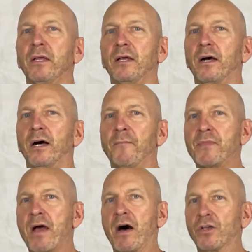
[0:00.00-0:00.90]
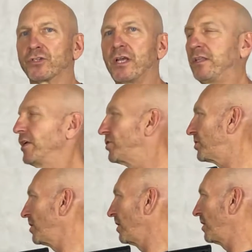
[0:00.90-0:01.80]
Now, I'll say
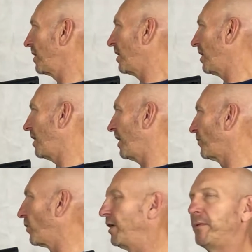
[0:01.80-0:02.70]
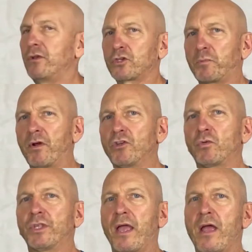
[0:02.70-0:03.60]
this. I have quite a bit of experience with
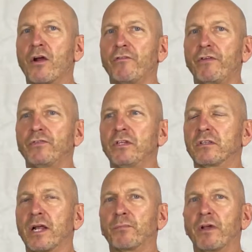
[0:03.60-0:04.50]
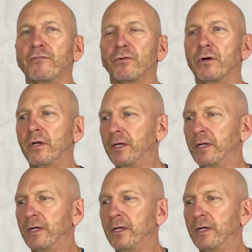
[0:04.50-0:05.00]
the AR15 type rifle,